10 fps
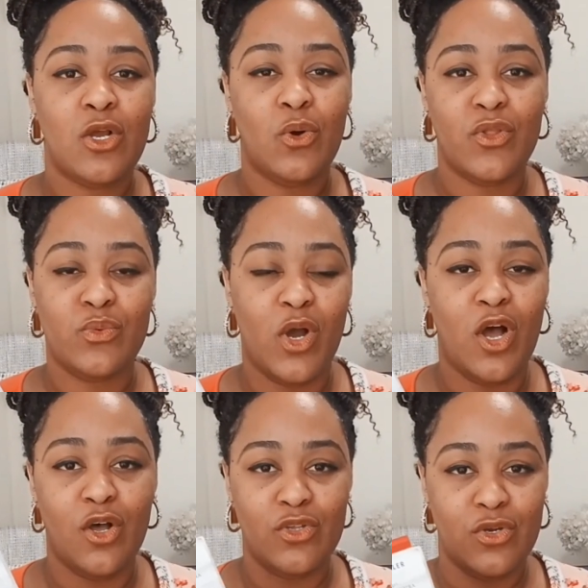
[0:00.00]
going through
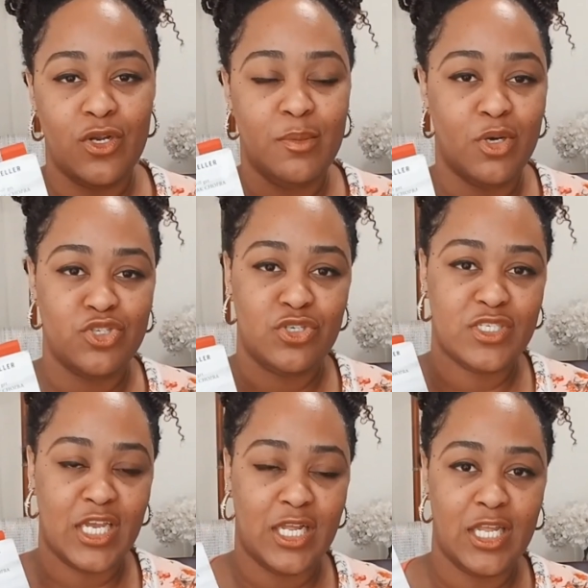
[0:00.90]
all your emotional,
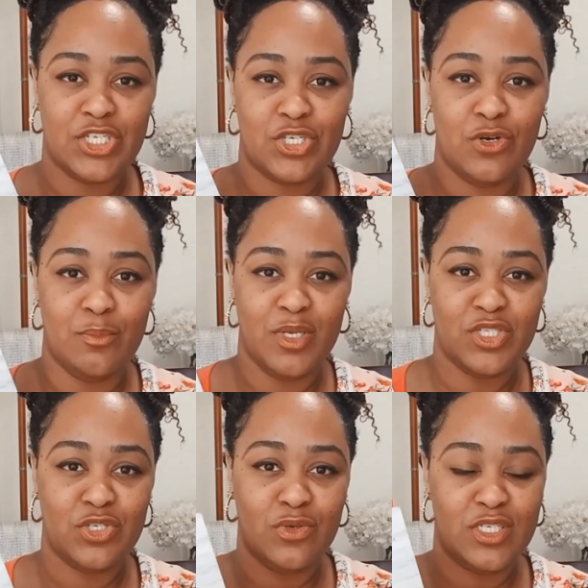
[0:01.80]
psychological,
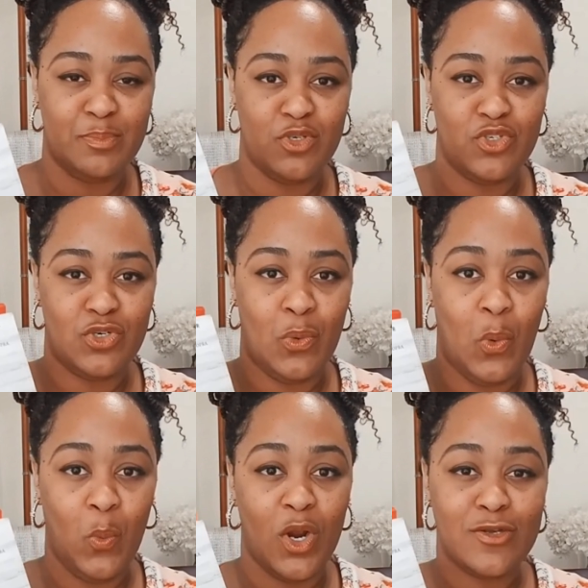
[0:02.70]
mental, and spiritual
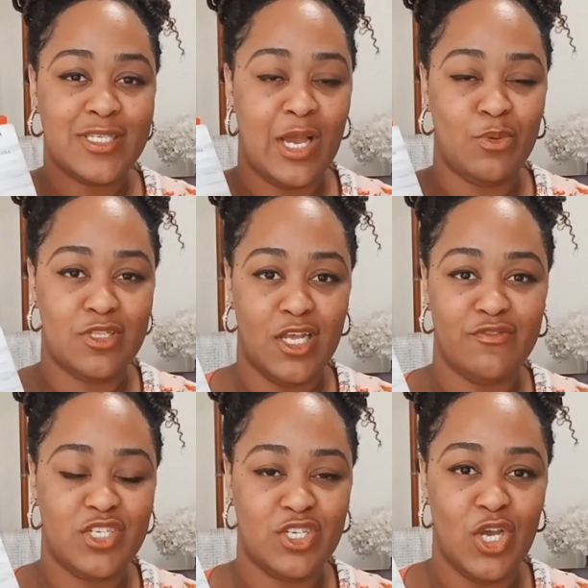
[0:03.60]
works. I would
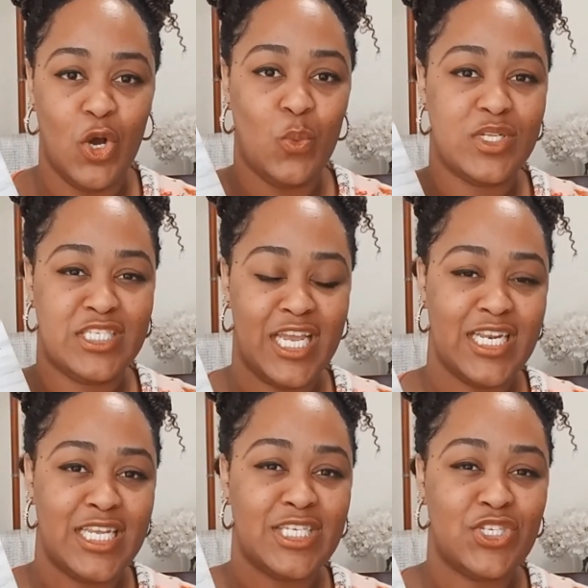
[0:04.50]
love to know what
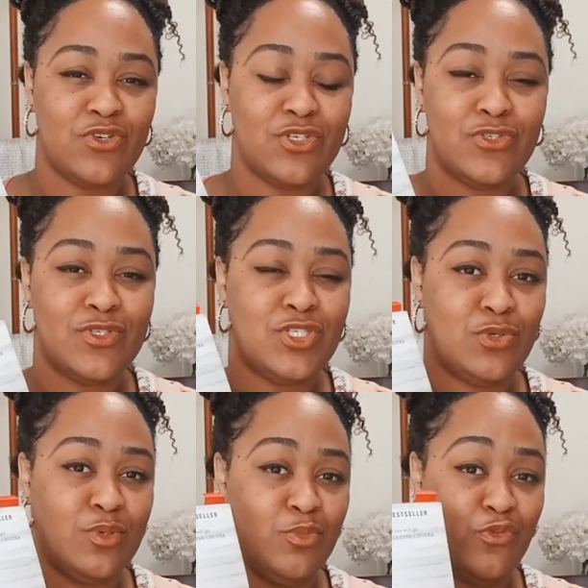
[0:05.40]
techniques you're using to
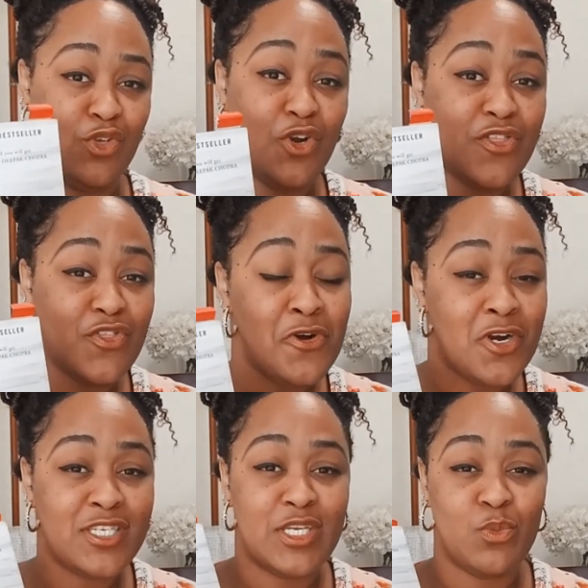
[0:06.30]
remove your
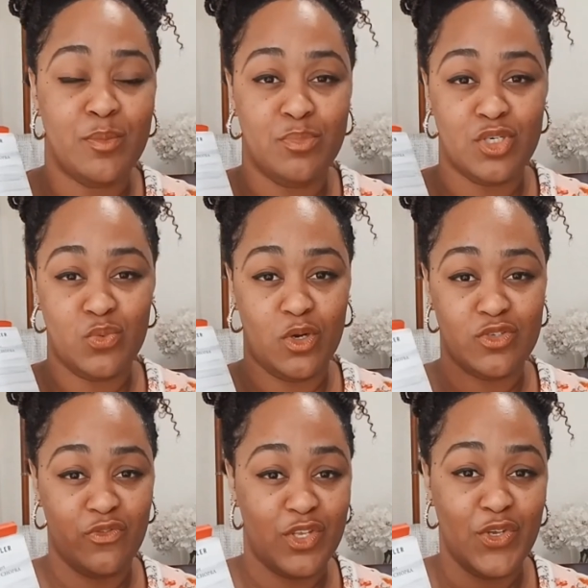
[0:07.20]
thorns and what books works
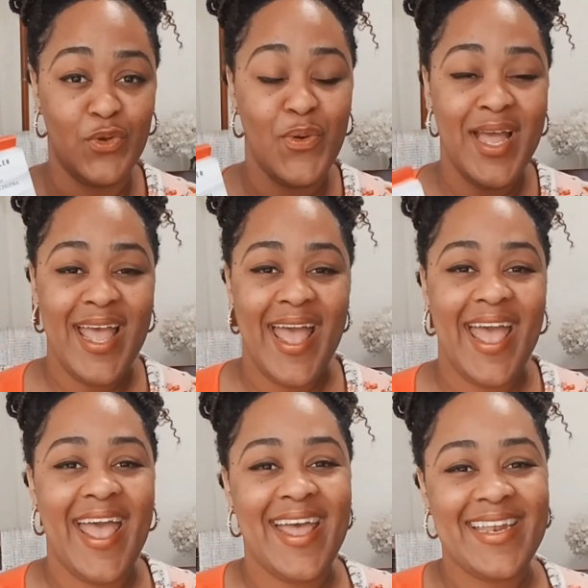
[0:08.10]
for you.
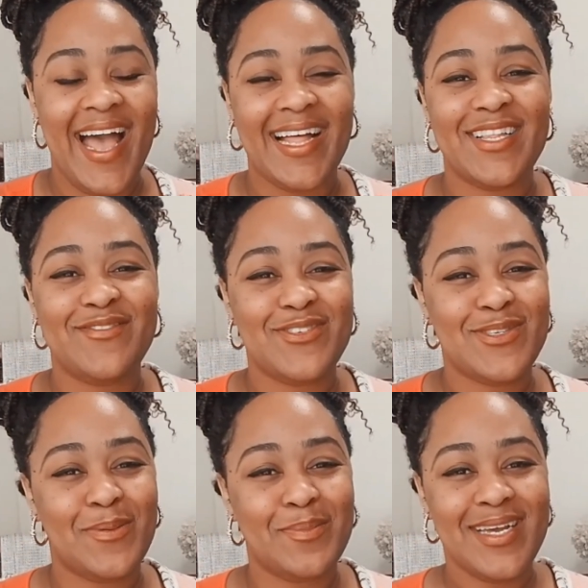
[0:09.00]
And I love you
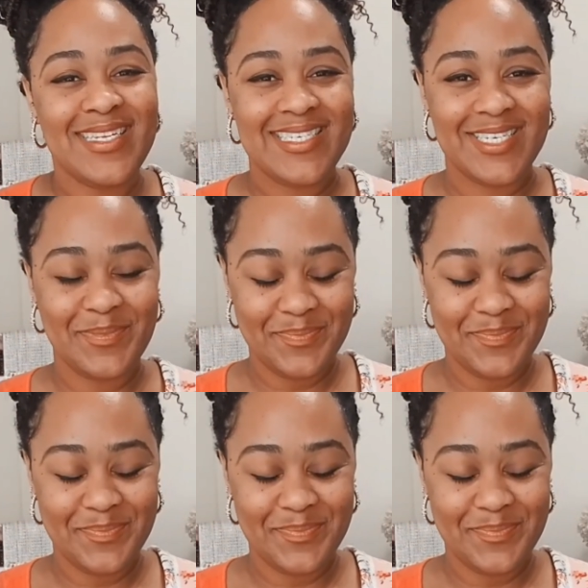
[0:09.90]
so much.